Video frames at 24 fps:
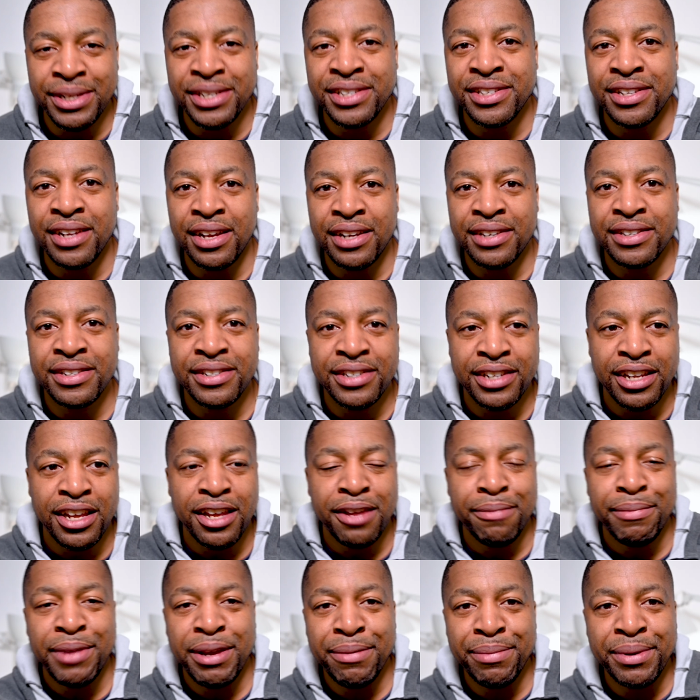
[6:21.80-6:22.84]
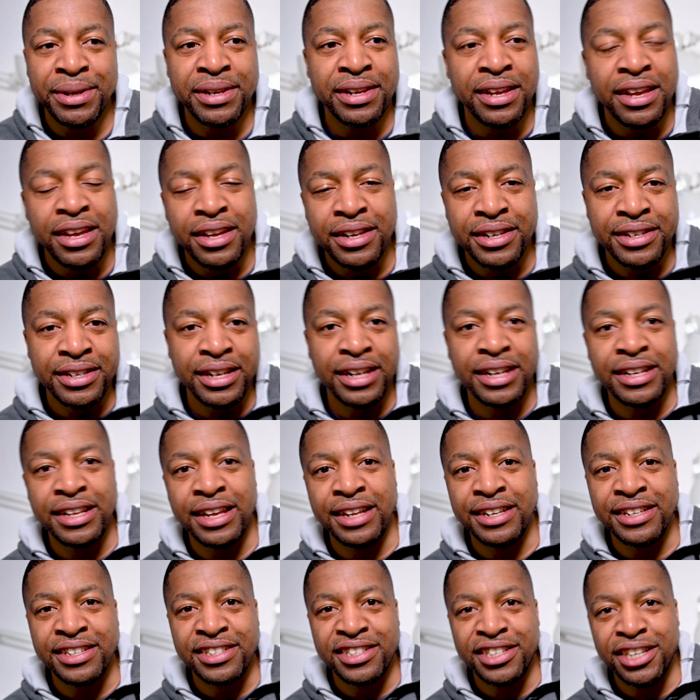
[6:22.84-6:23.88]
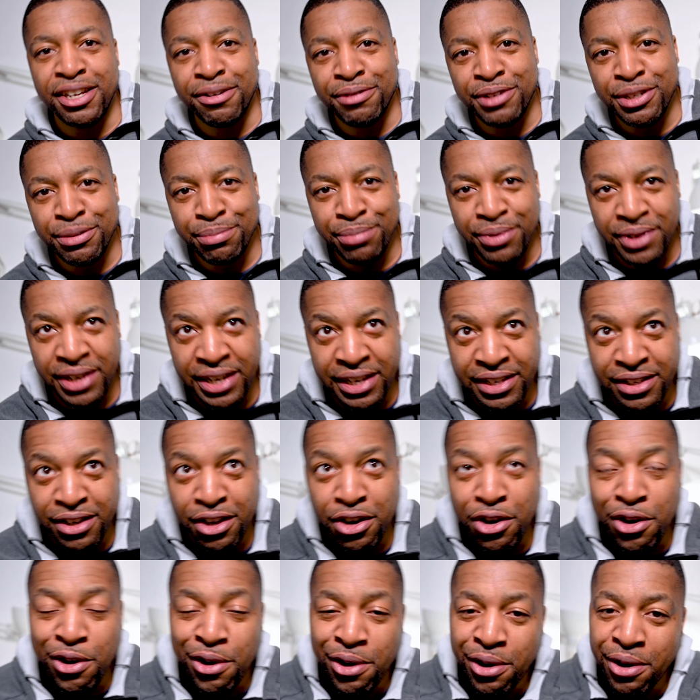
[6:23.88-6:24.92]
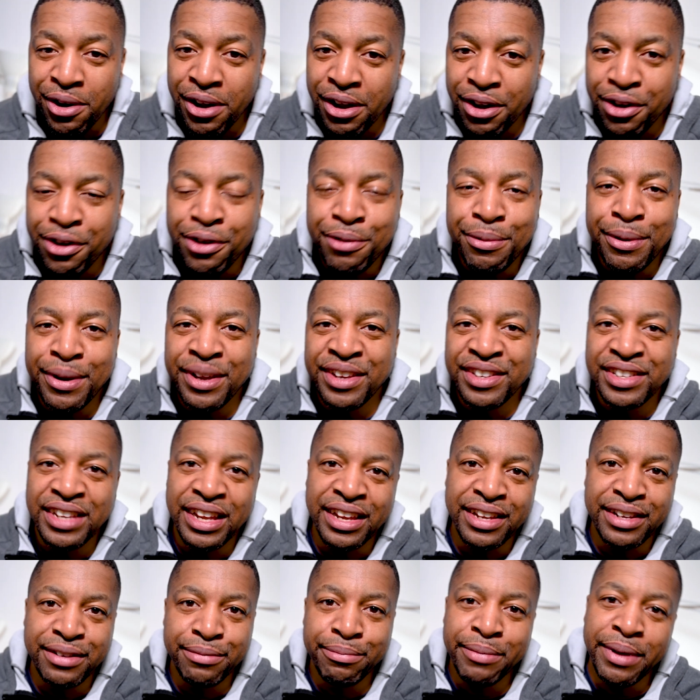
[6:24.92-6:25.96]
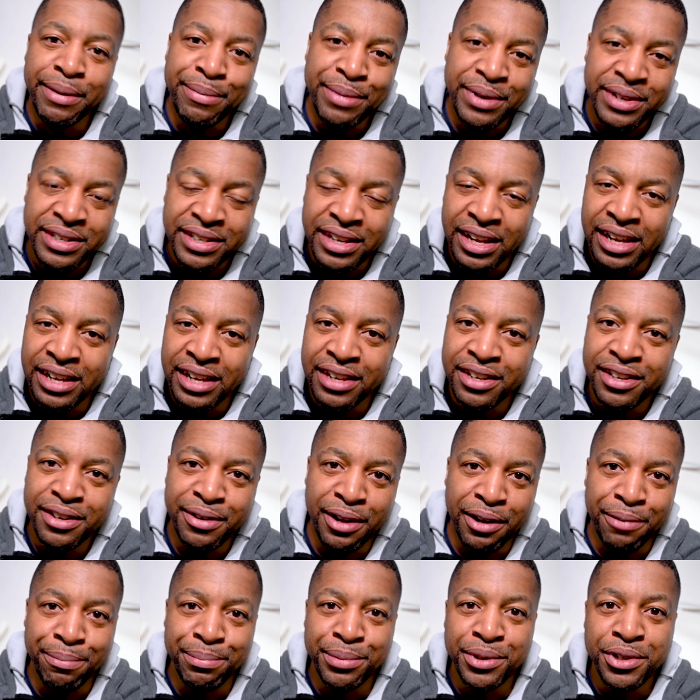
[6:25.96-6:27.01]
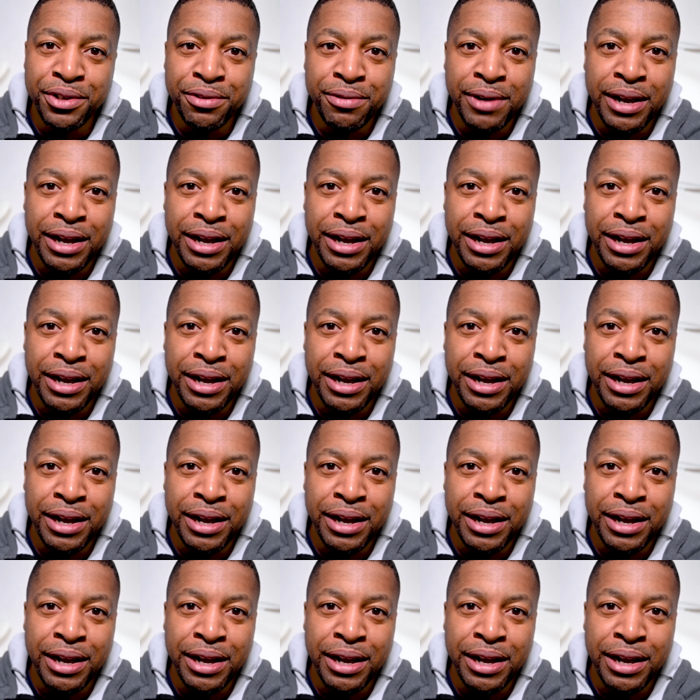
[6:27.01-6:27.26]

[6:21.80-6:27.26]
the sun's maybe nearly at its lowest point, or where it's like, maybe it's like, you know, blue